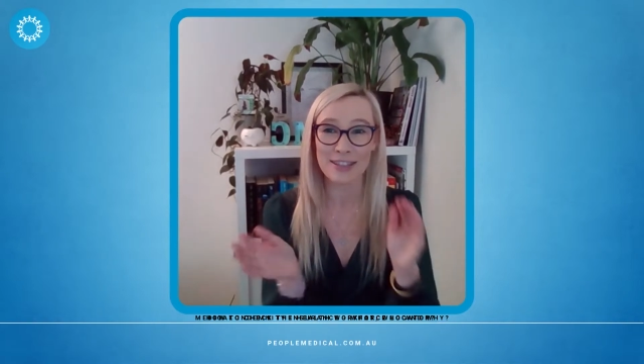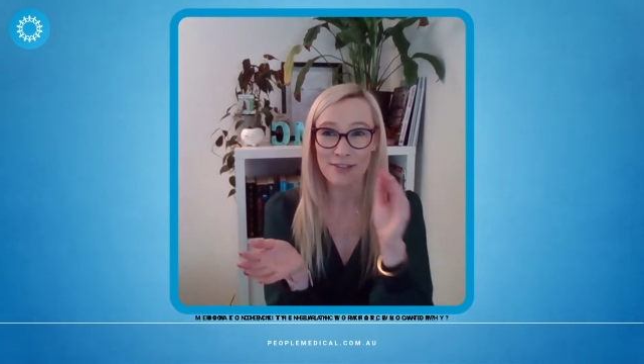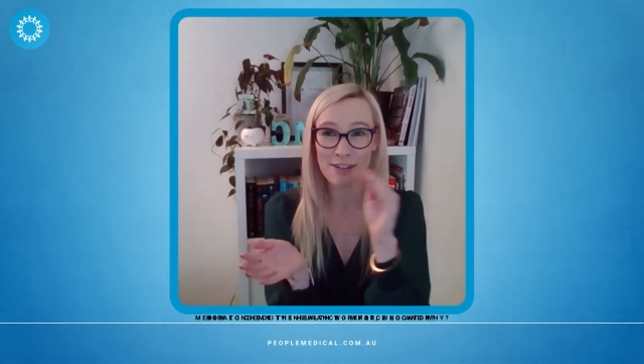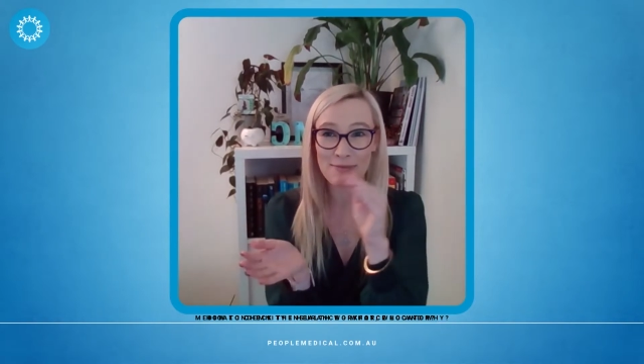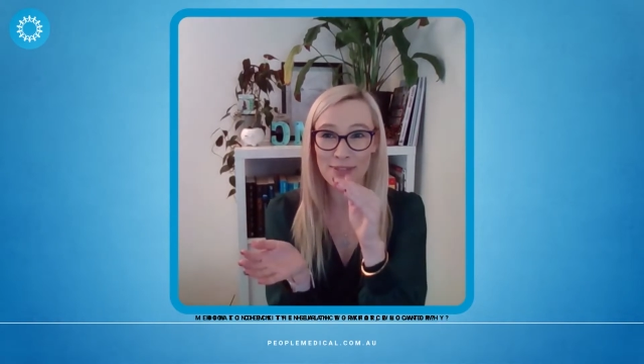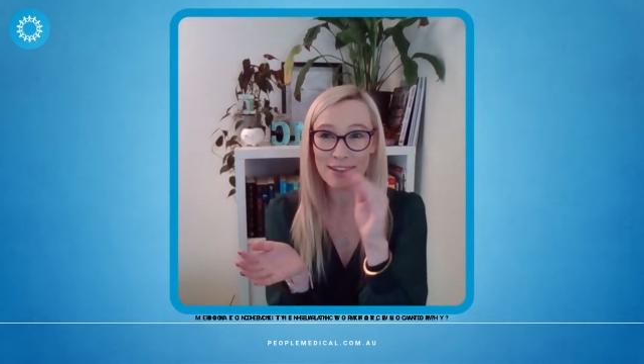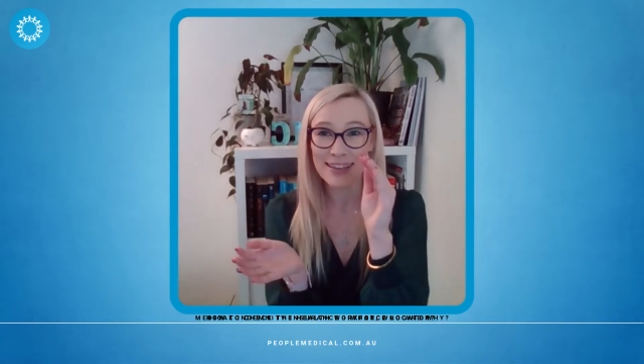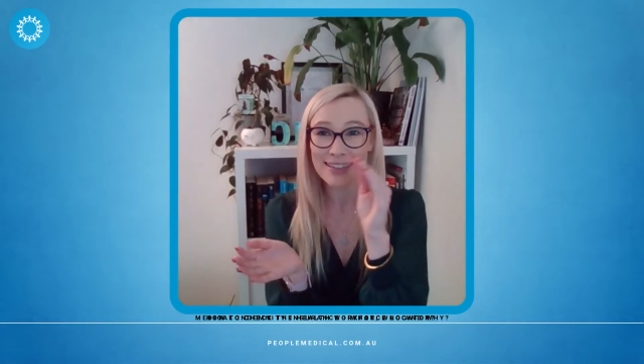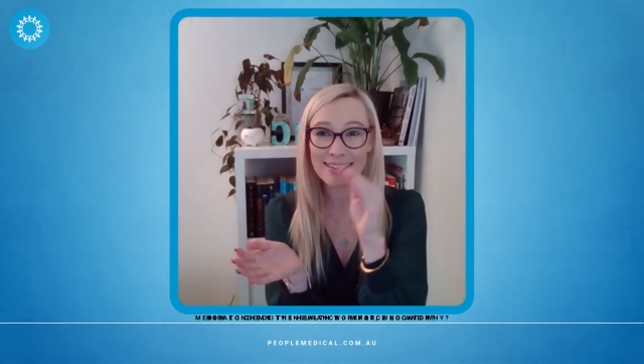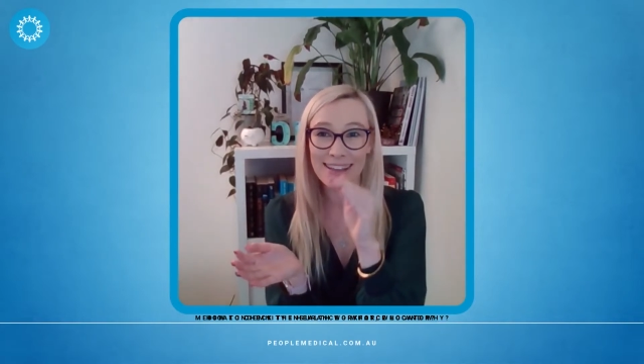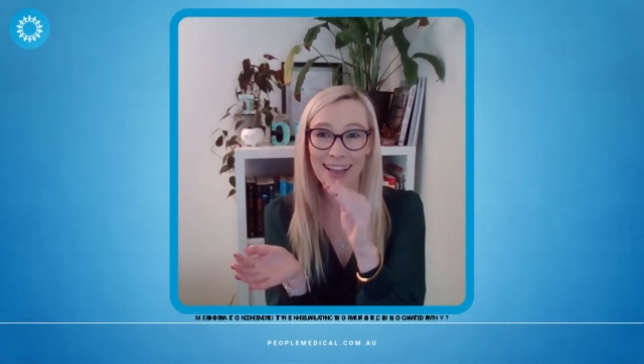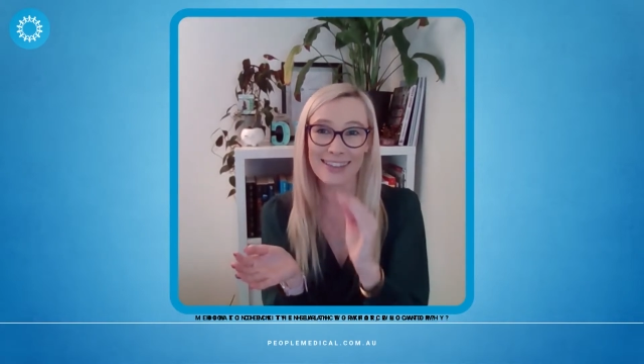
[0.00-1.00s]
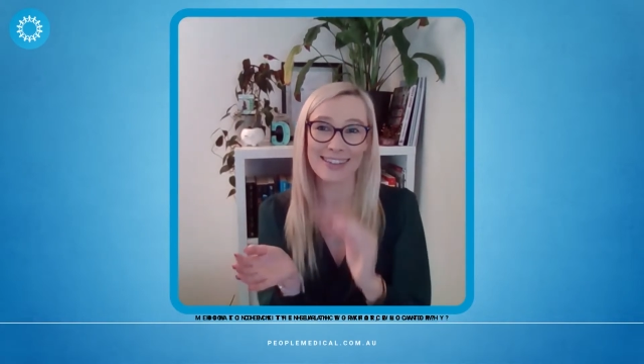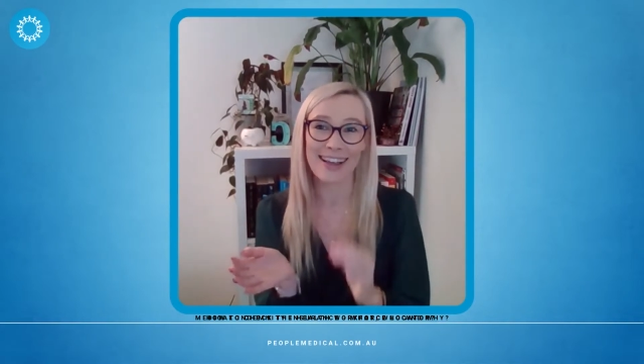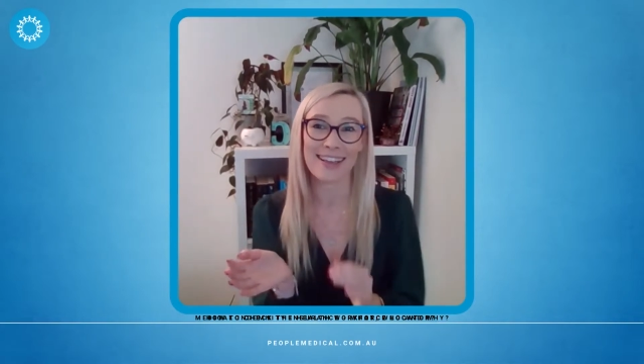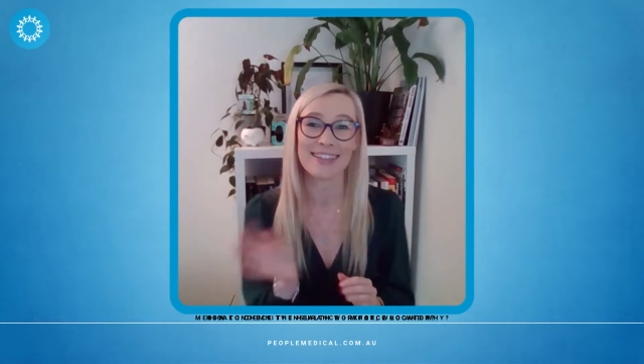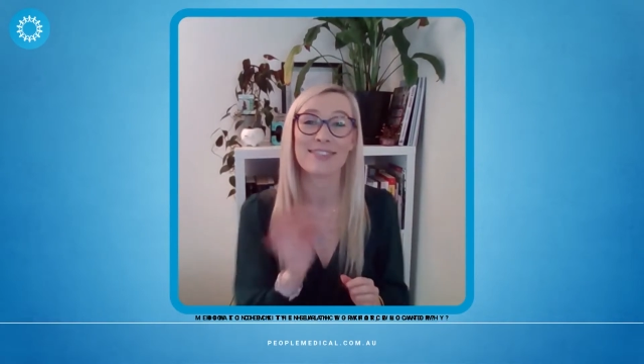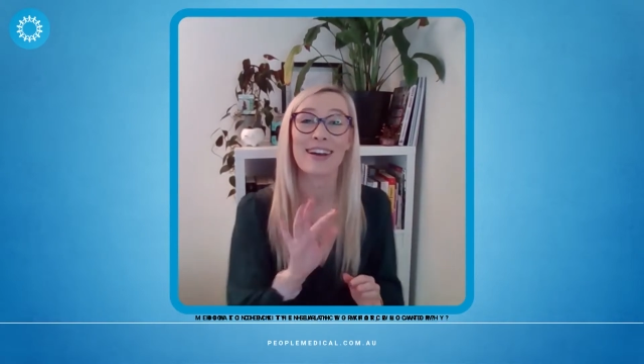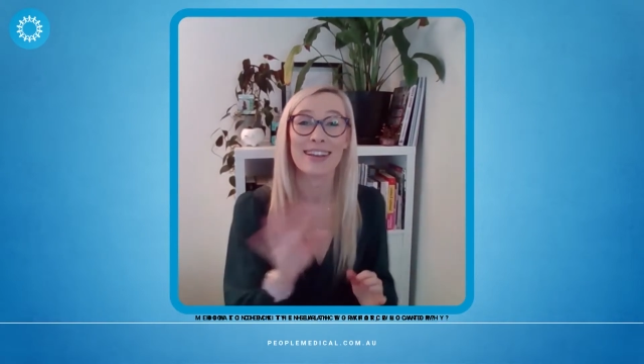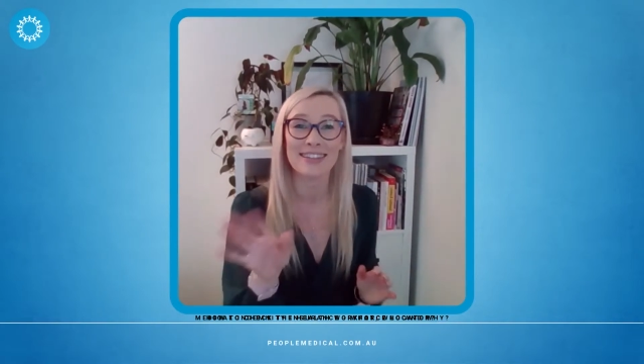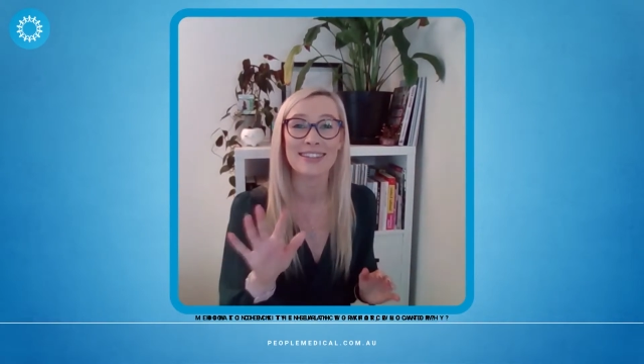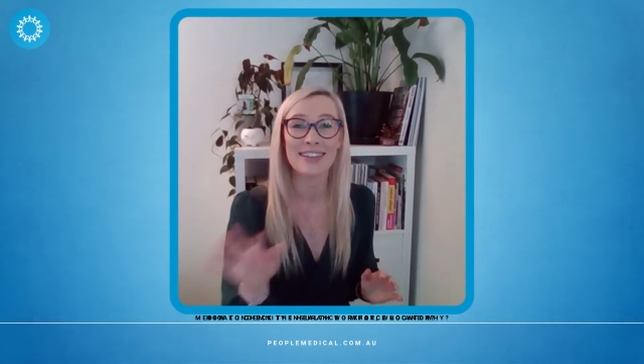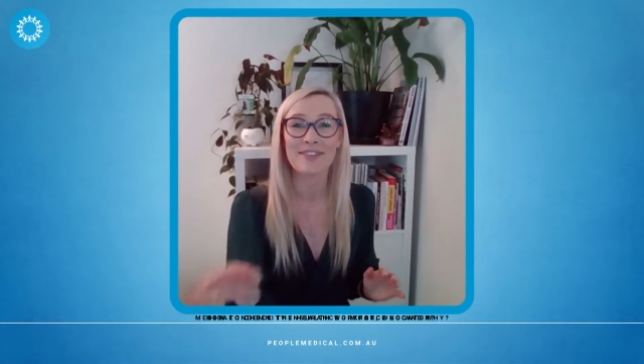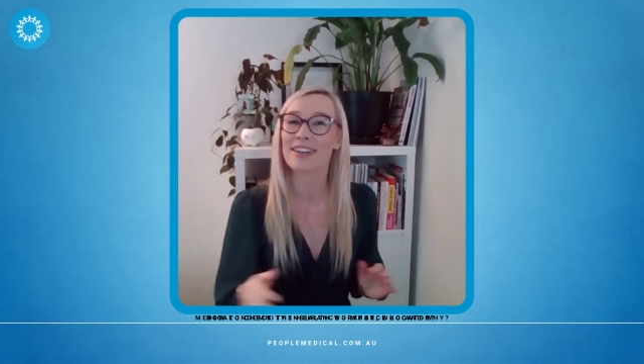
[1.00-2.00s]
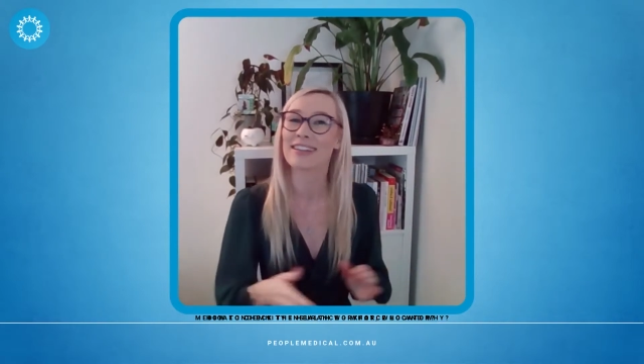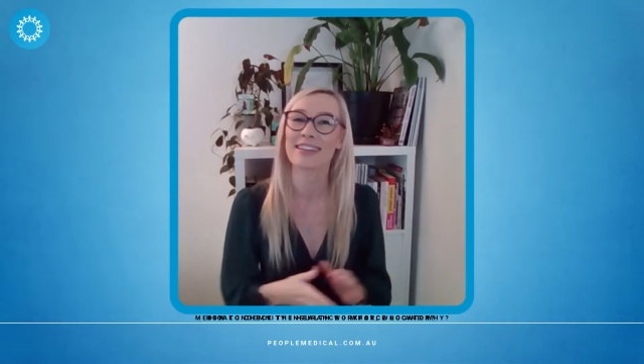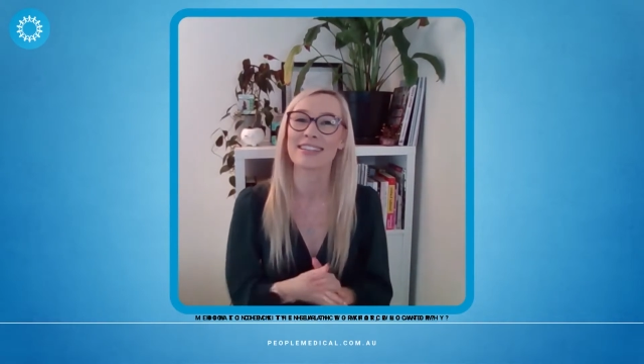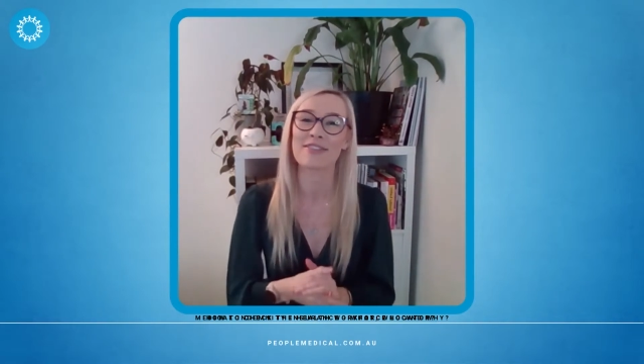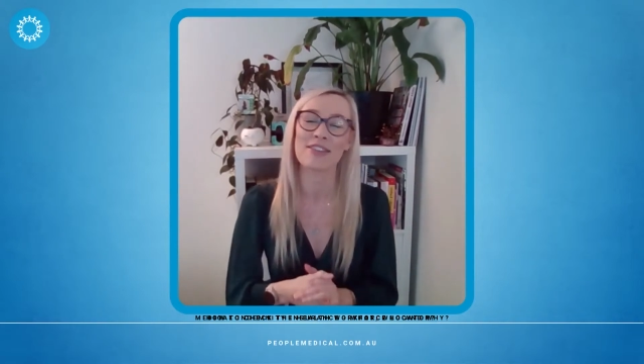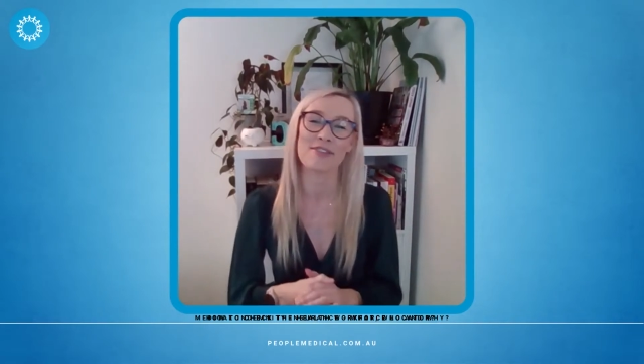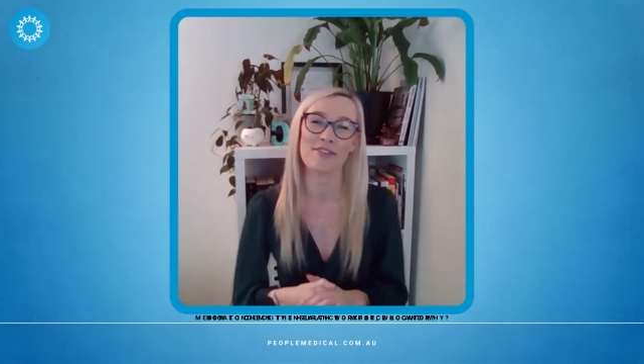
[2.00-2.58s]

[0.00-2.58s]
So if I'm looking slightly down this way, it's because I've got a list of the